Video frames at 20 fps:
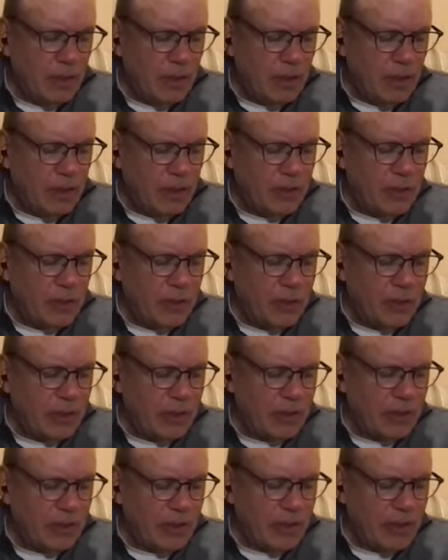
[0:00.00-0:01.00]
So
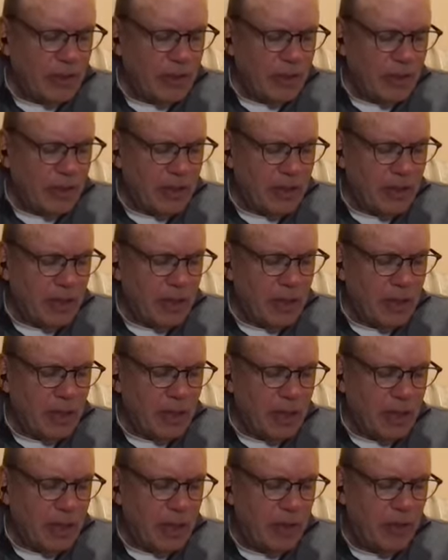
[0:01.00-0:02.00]
it's, I,
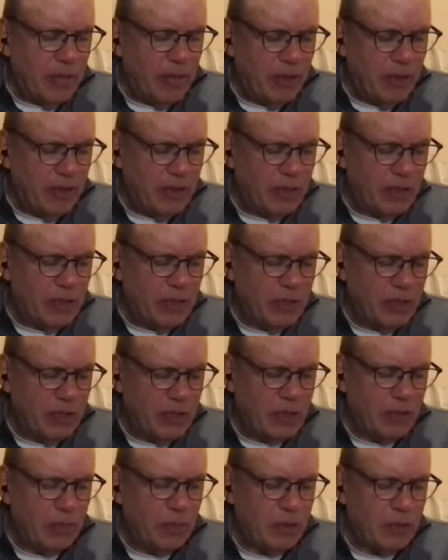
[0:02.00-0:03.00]
I love this
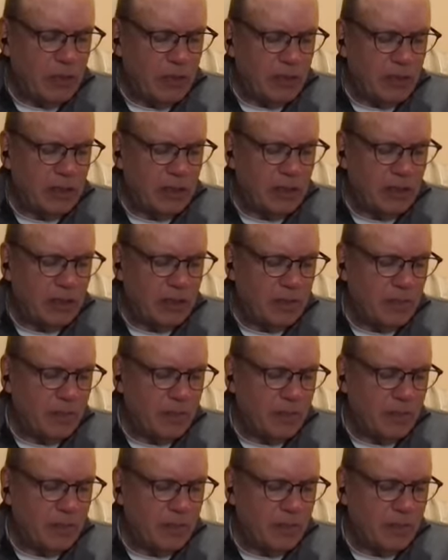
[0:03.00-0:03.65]
teaching because it,